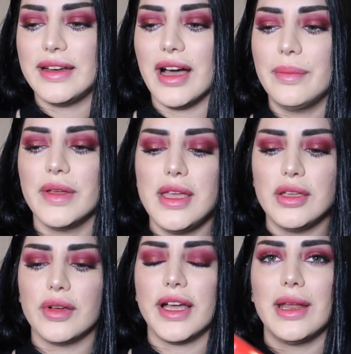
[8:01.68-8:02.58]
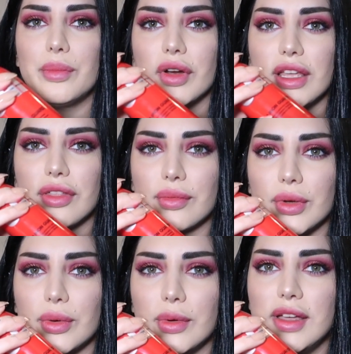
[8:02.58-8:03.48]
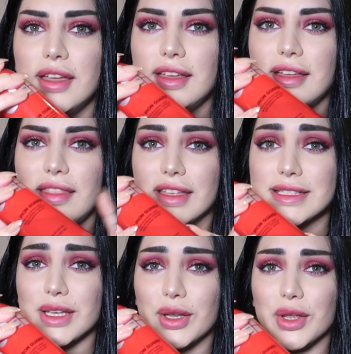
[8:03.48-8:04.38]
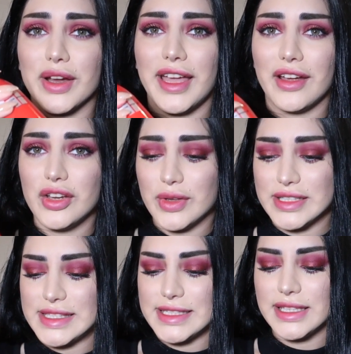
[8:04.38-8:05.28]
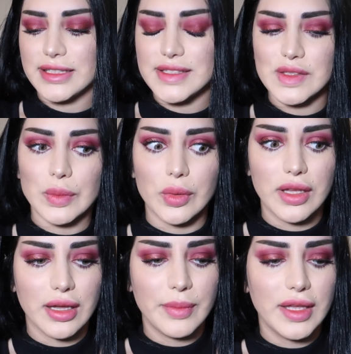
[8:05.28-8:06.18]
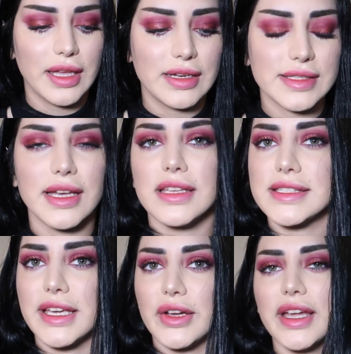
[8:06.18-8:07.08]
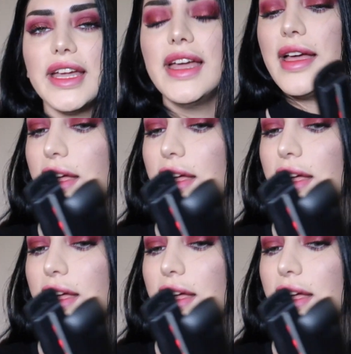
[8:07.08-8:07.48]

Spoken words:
it up, you're kind of burning through this on your hair. You can see like the smoke coming and it's kind of scary.